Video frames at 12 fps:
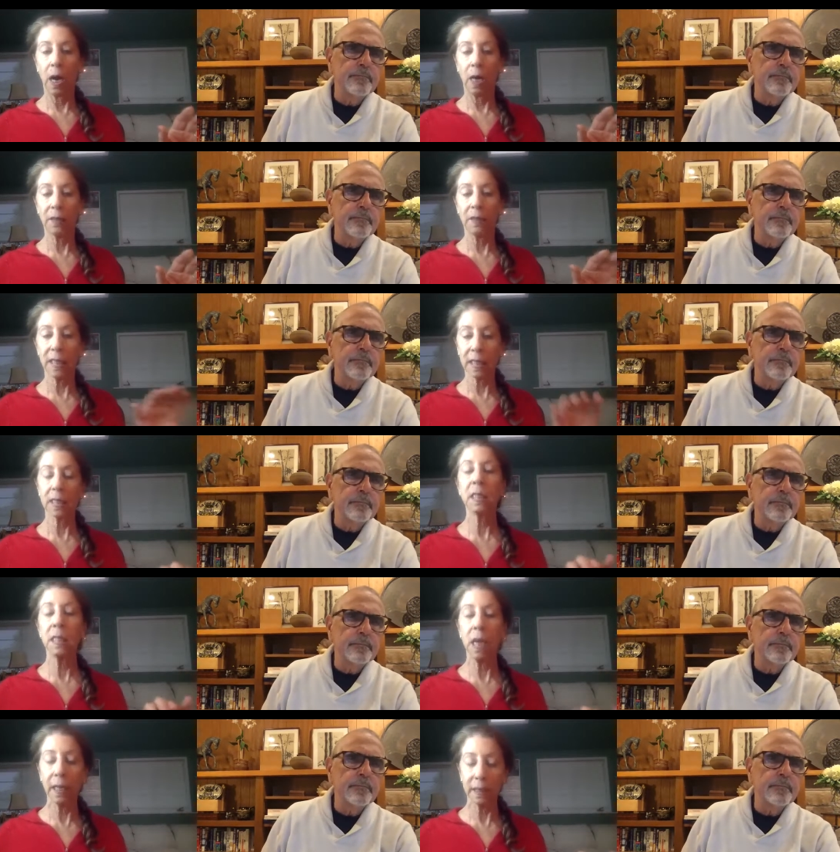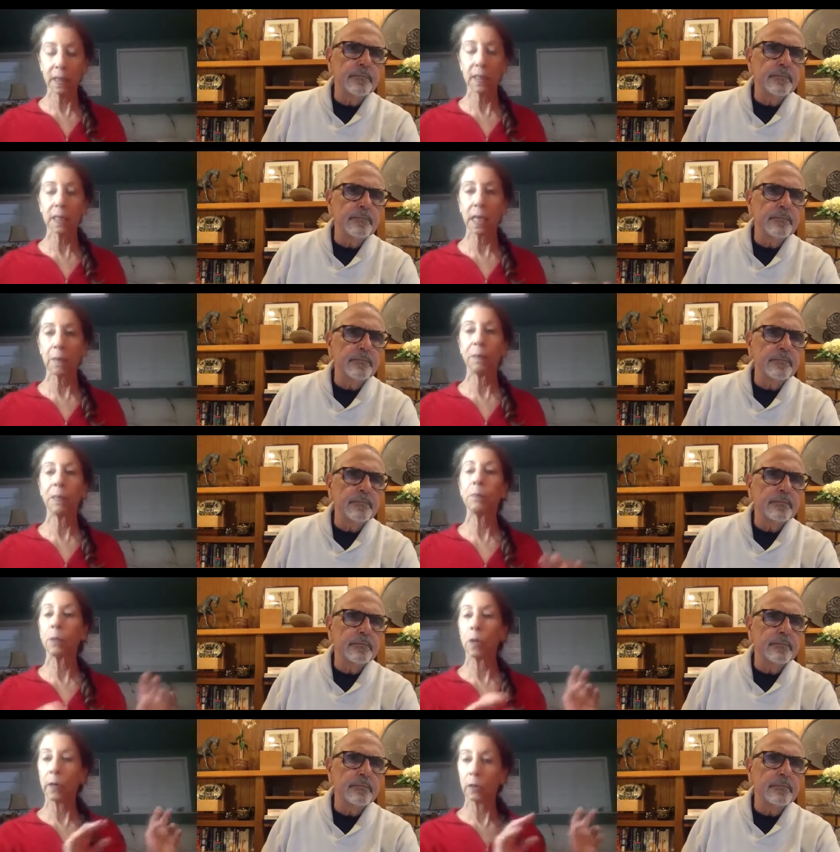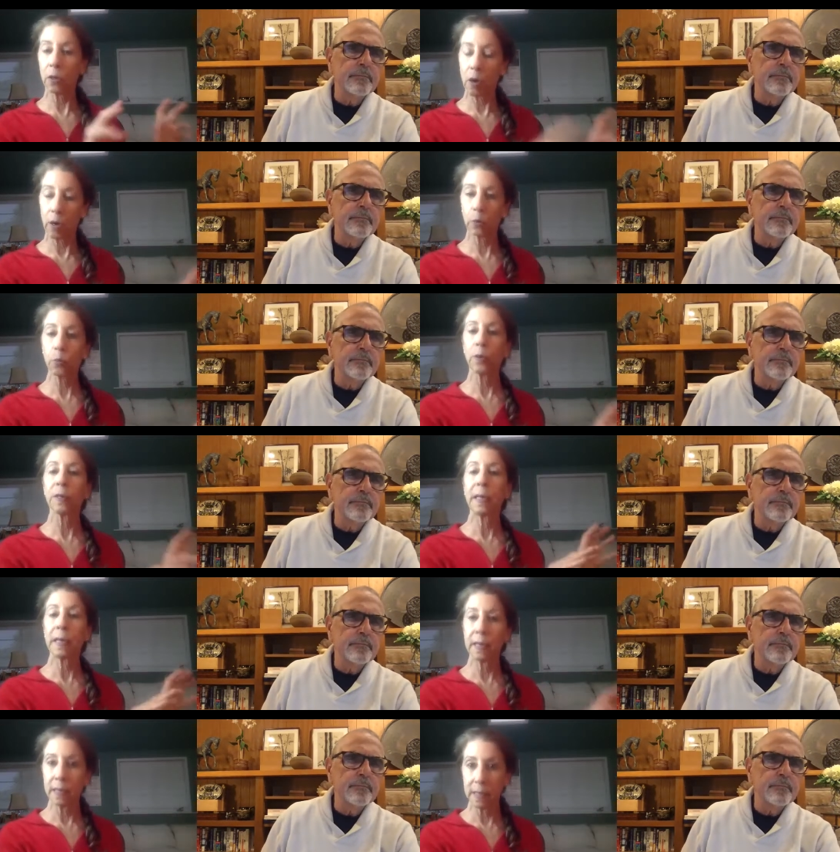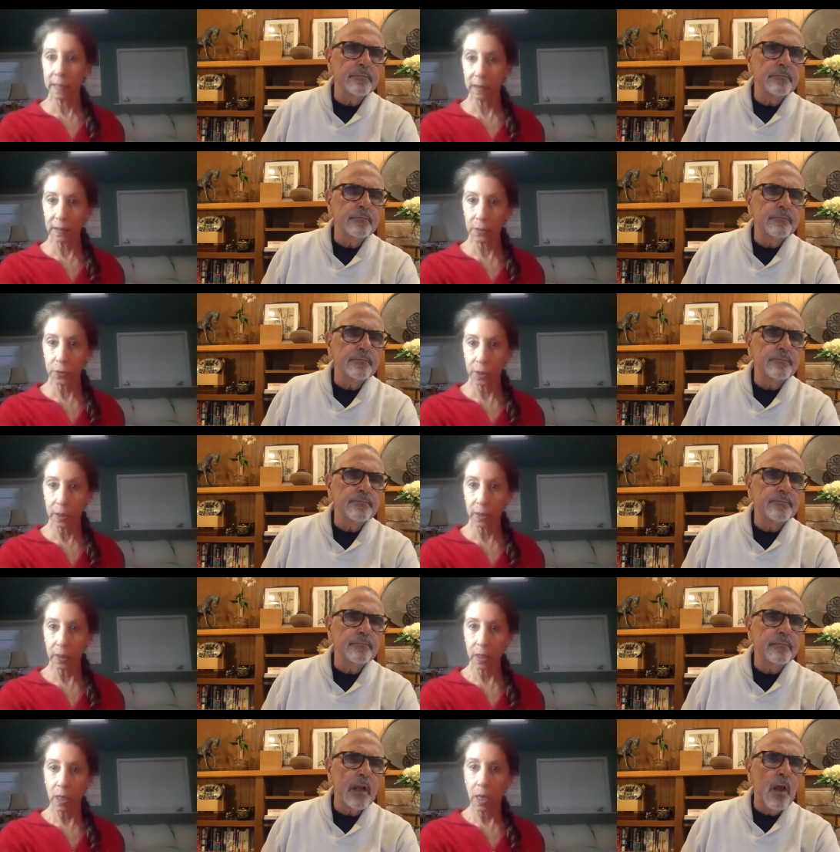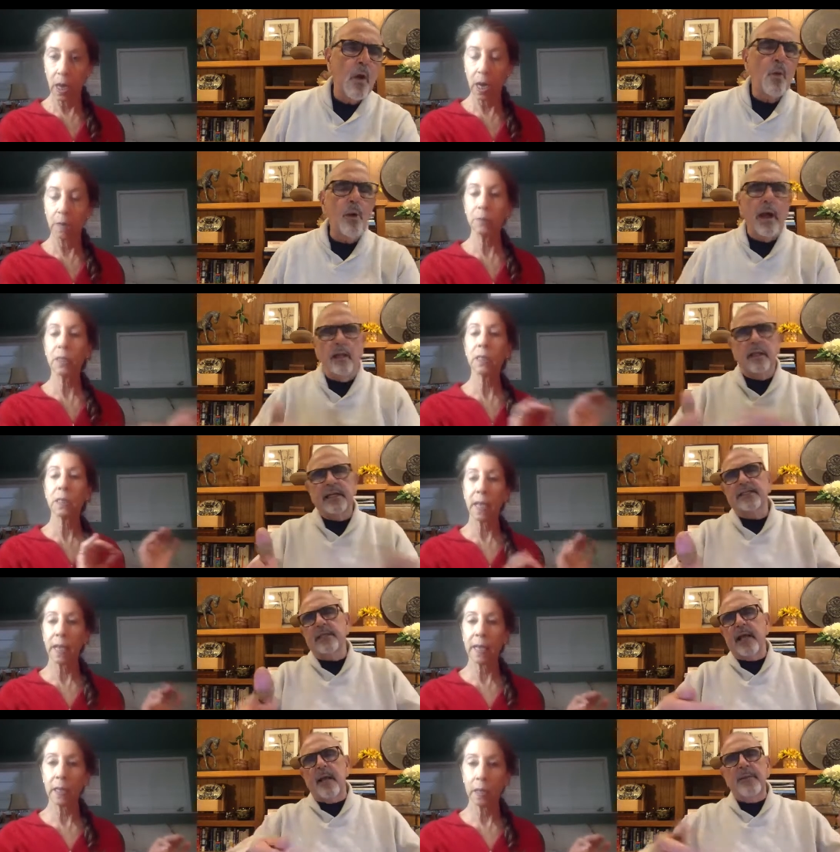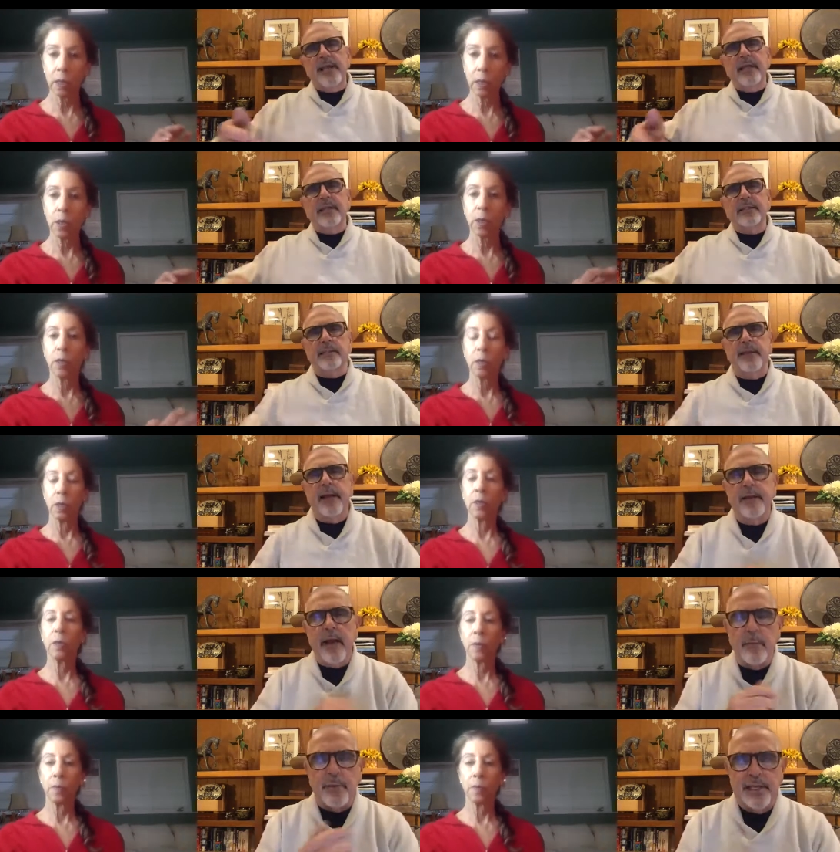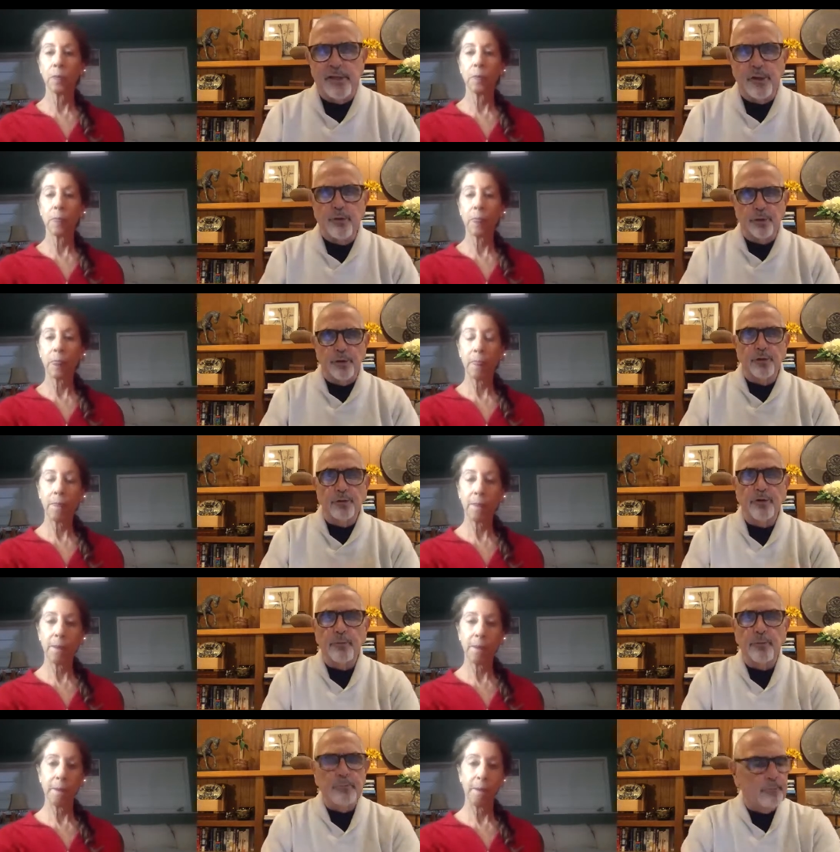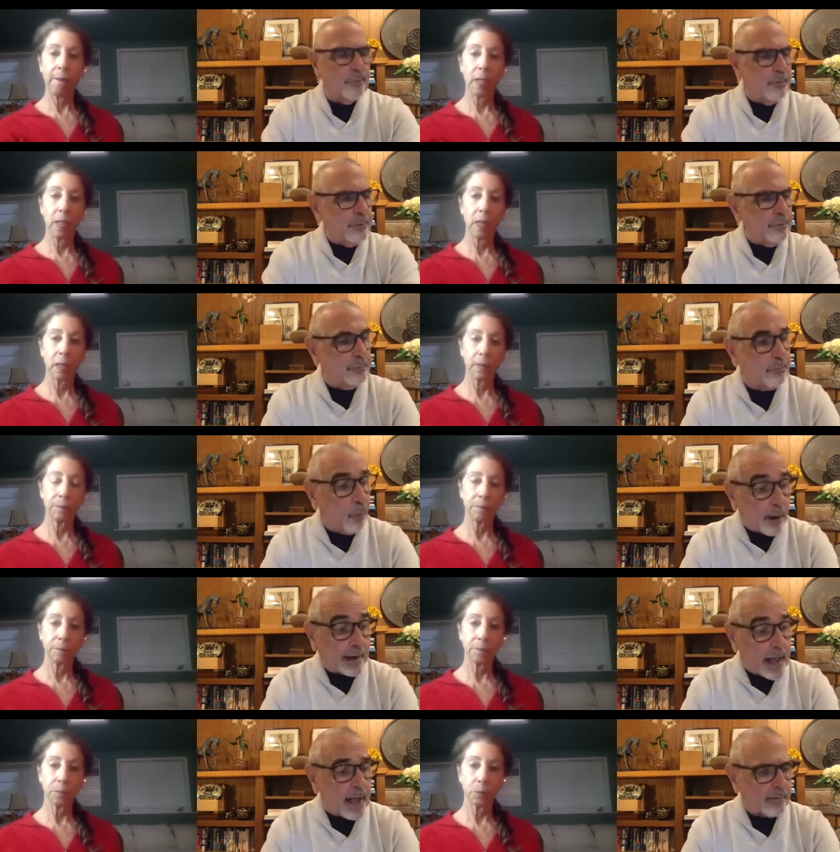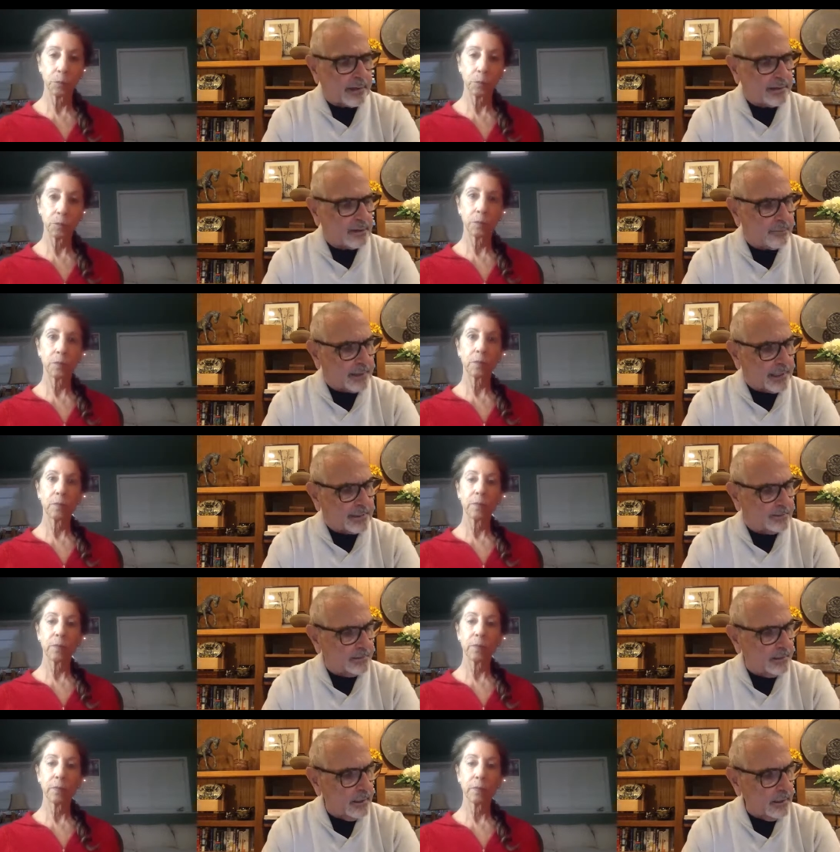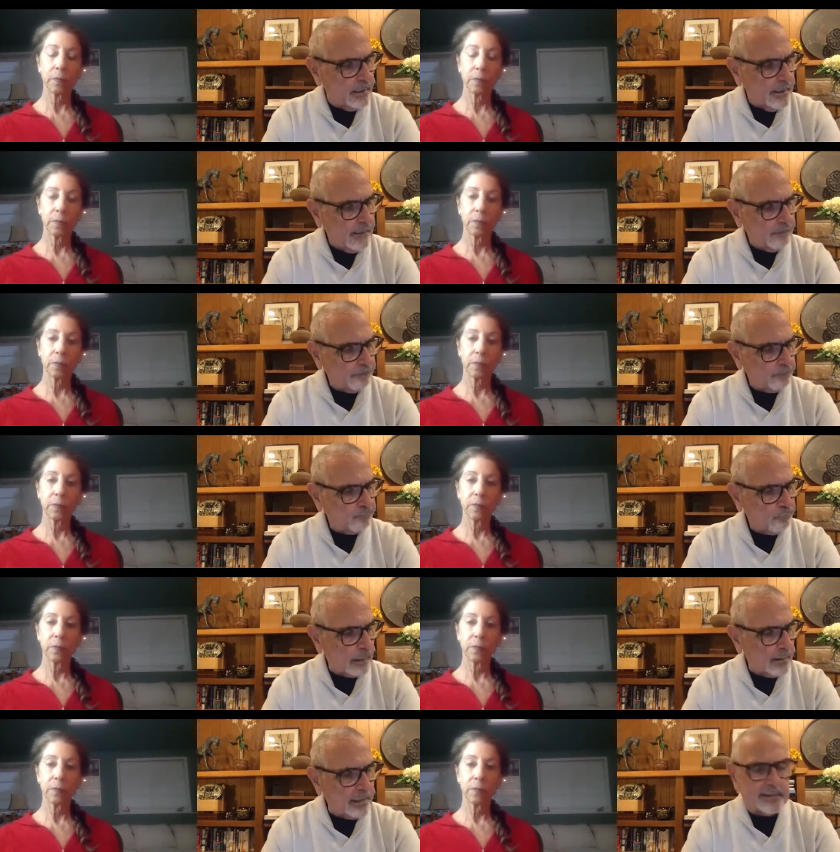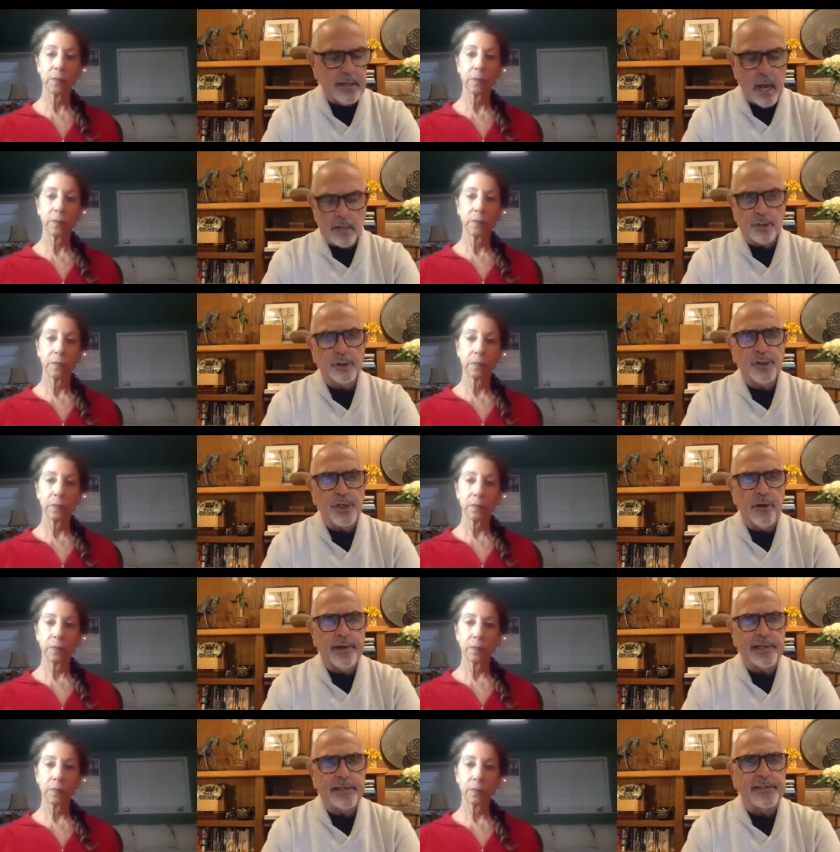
Speaker 1: this is not to say people aren't hardworking and diligent. I'm well, I mean,
Speaker 2: let's name. I mean, you you you you point out in the piece that Dr. Charity